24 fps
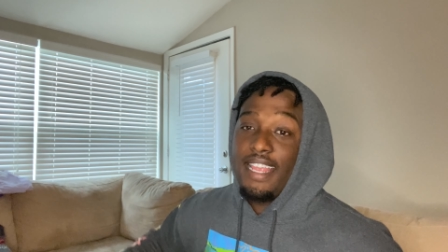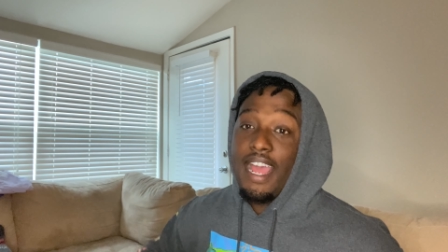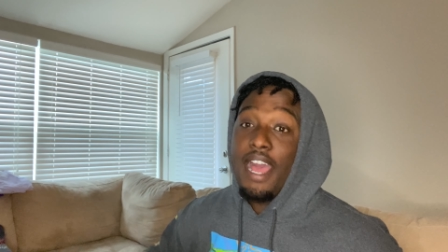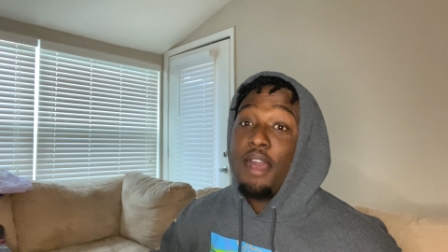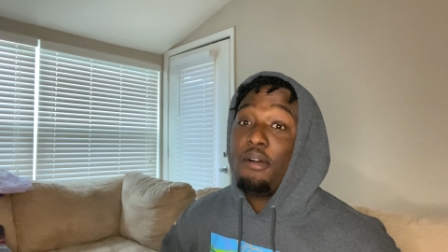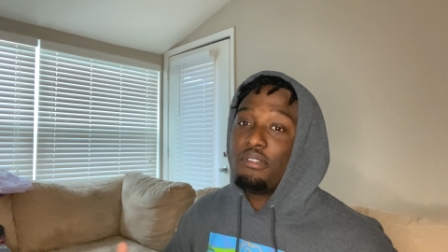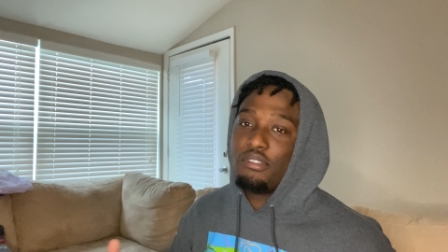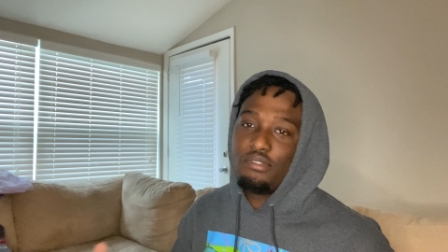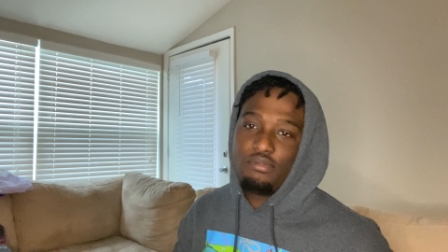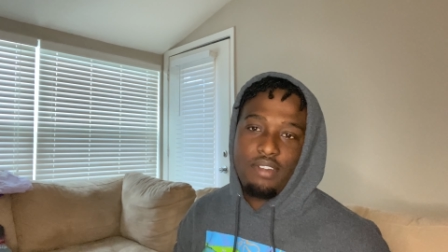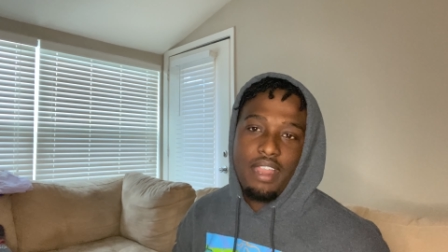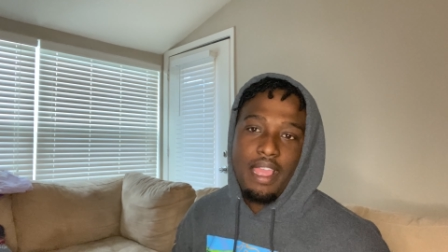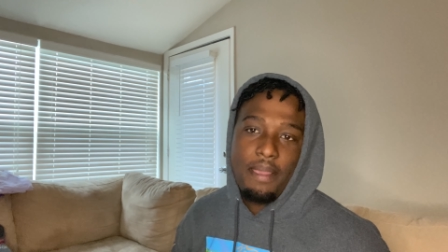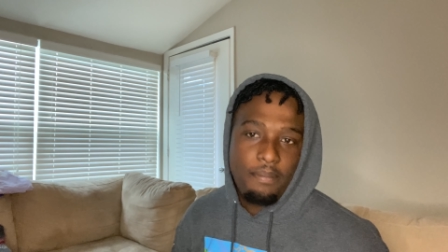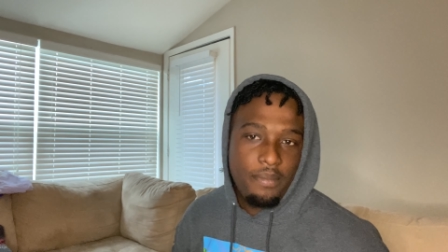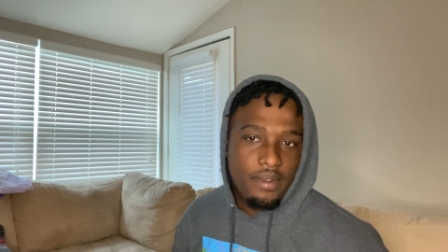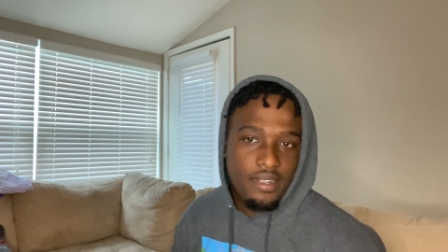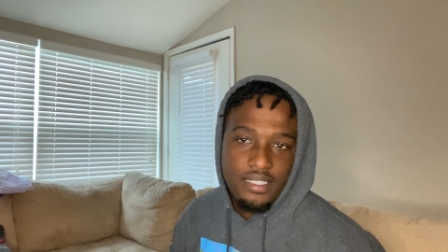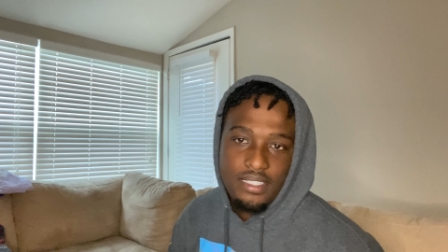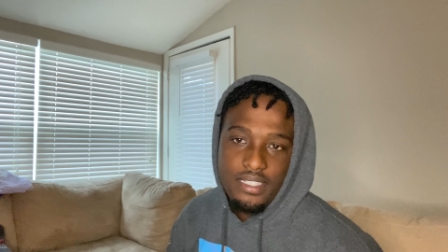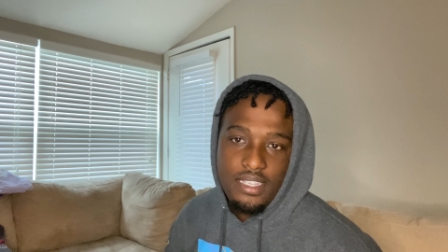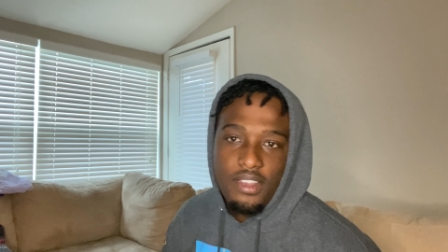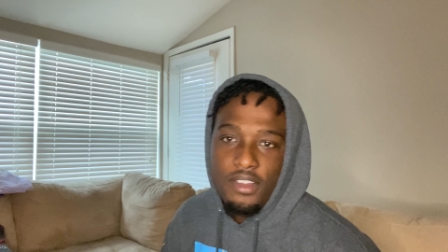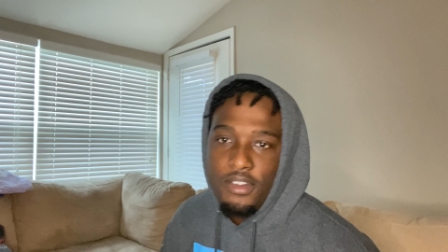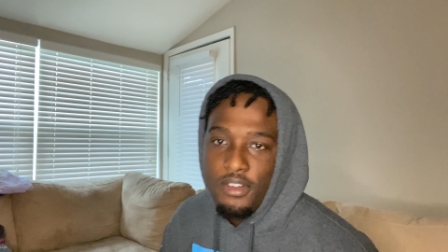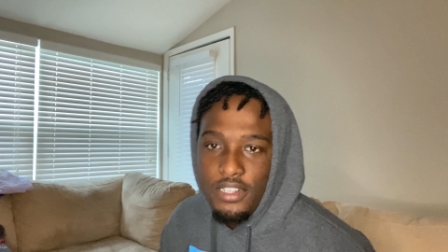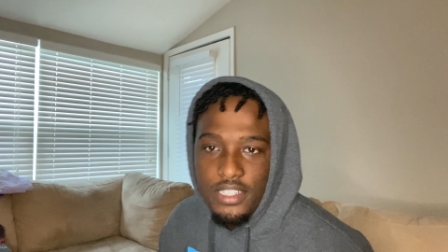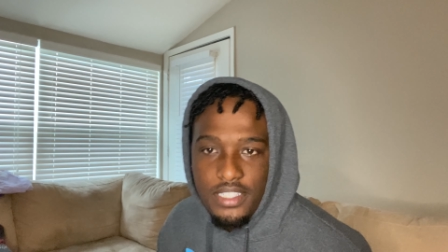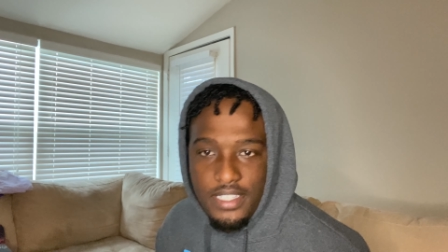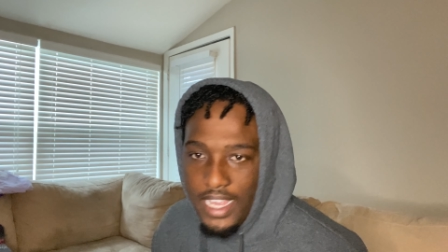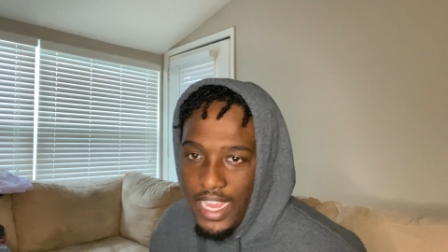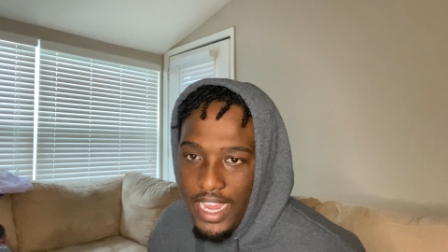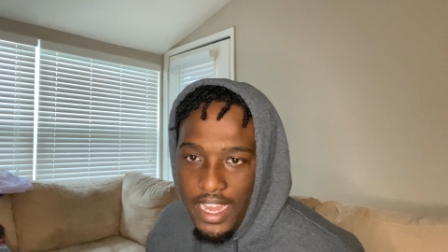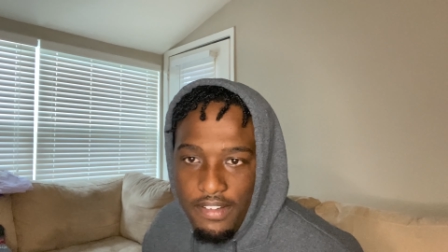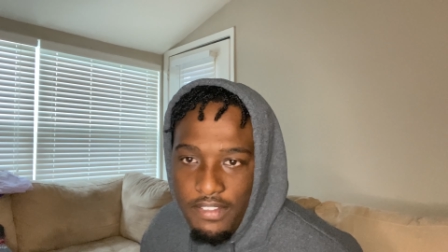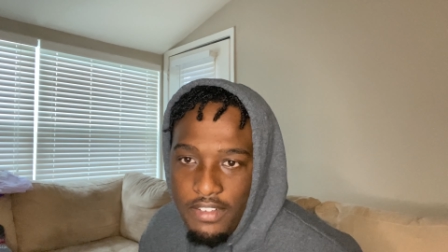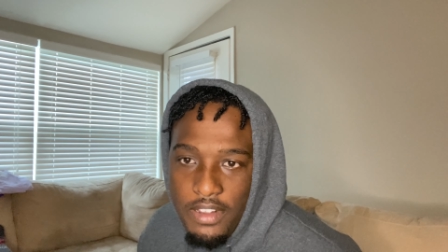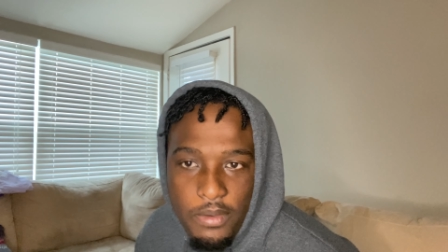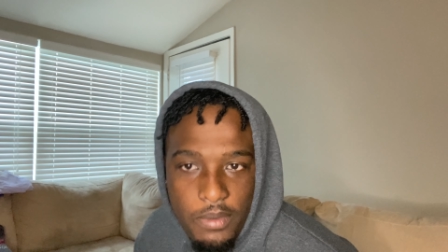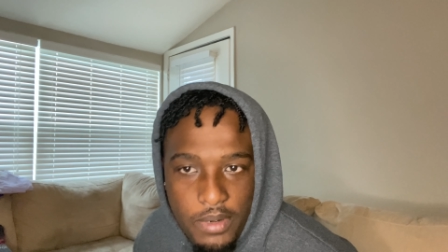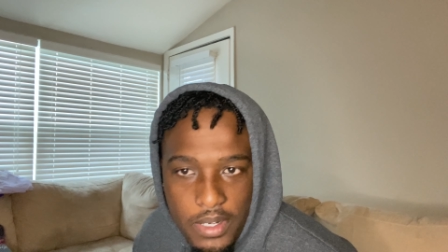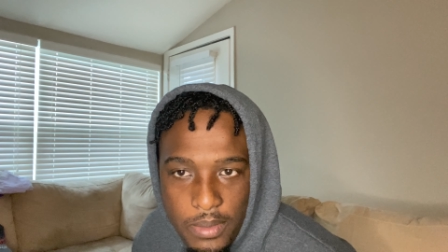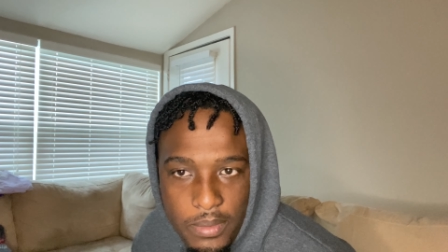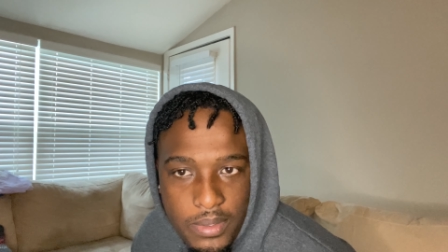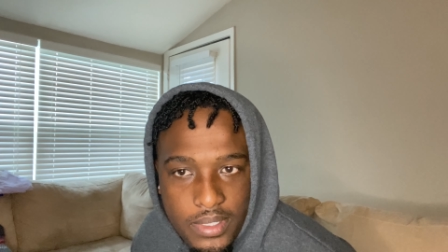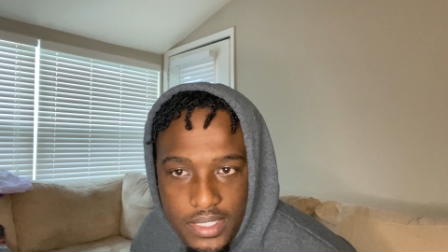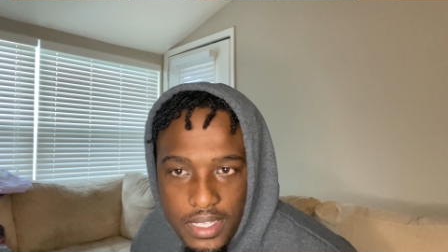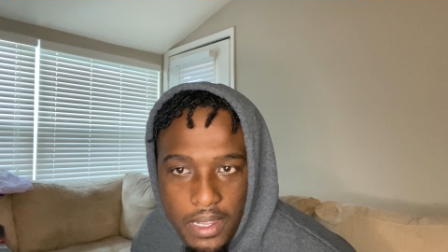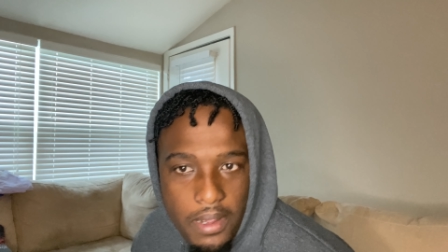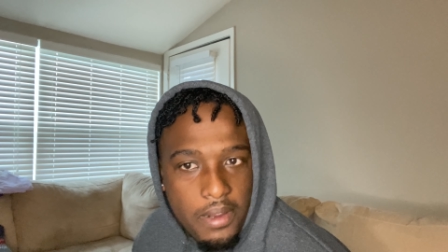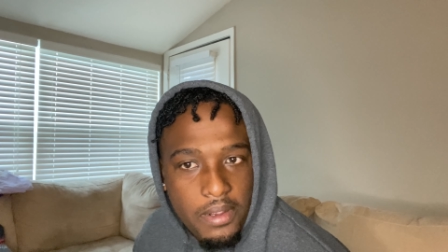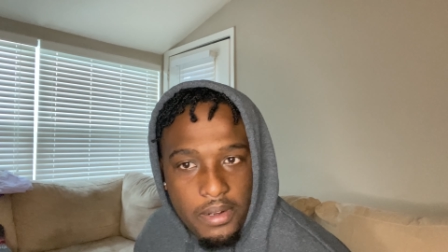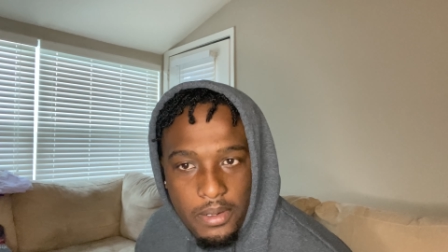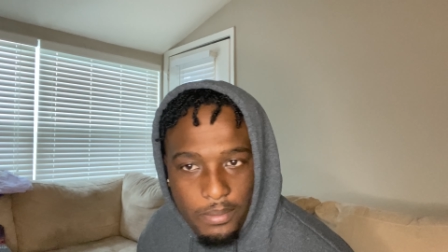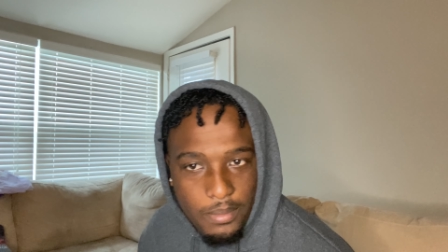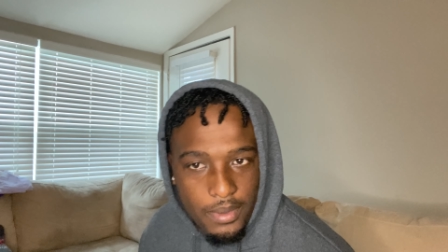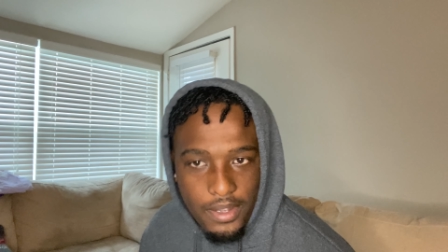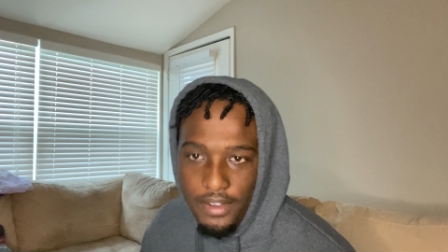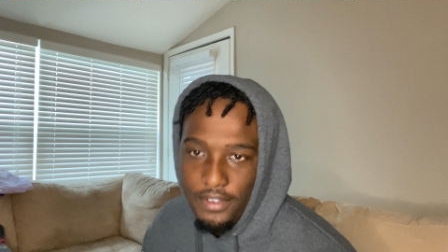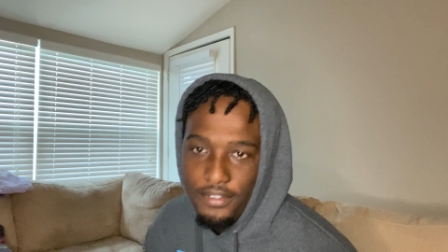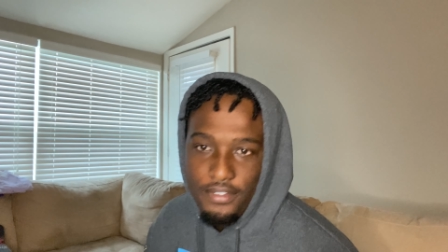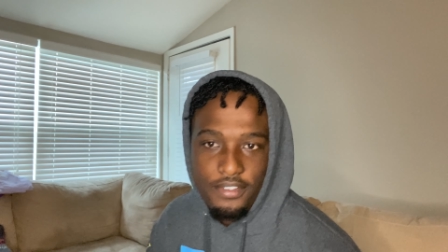I was rapping the songs, I ain't know what he was talking about.